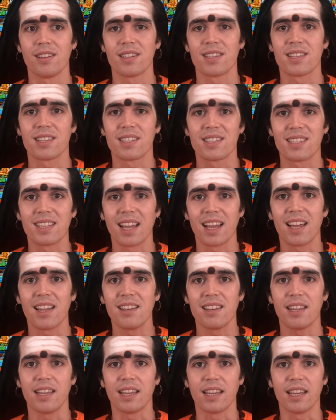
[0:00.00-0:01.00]

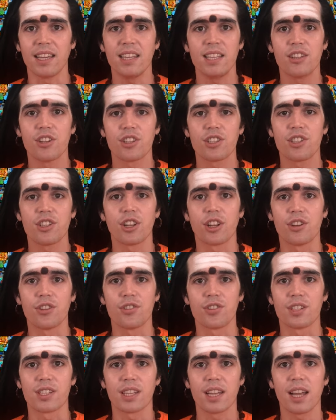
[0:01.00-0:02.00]
standing, he doesn't
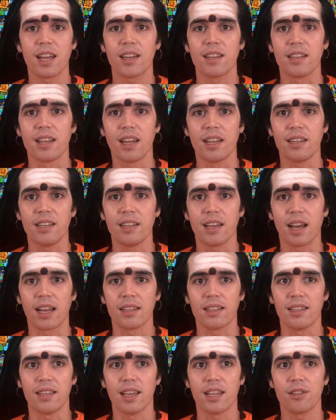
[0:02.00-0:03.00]
understand, and
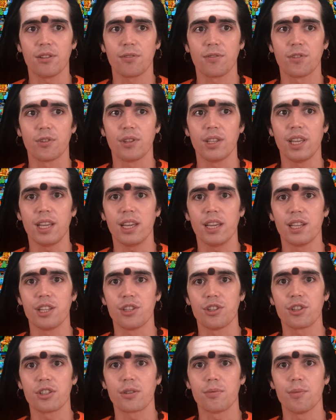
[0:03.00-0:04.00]
at the end of the day it
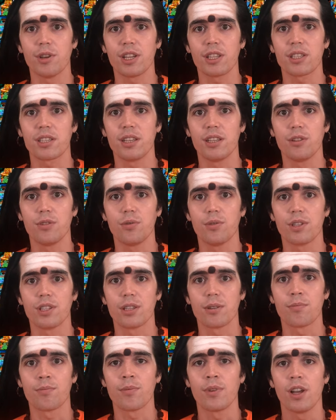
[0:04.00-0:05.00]
just makes
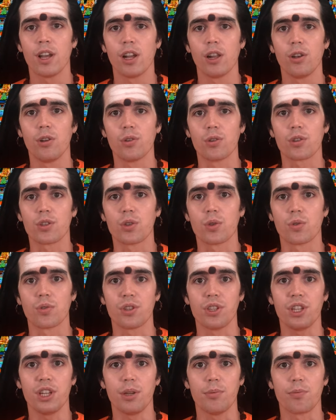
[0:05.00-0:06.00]
Hinduism look so
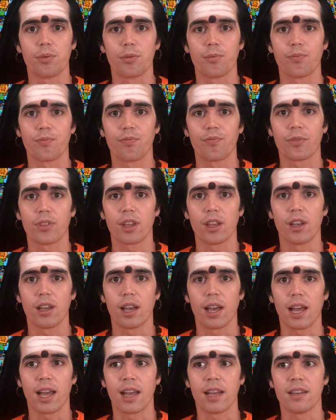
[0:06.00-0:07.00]
cheap,
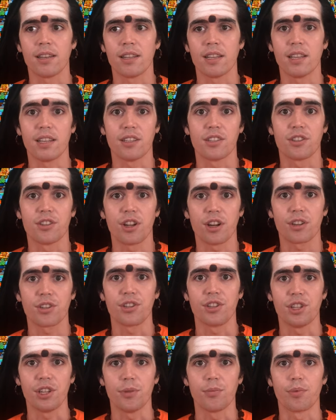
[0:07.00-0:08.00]
and it is not
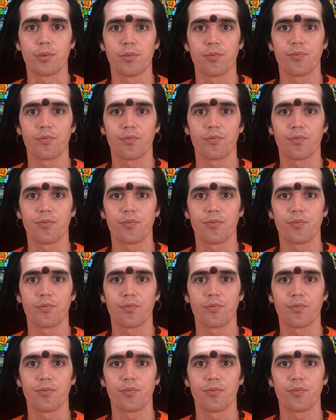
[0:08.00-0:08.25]
cheap.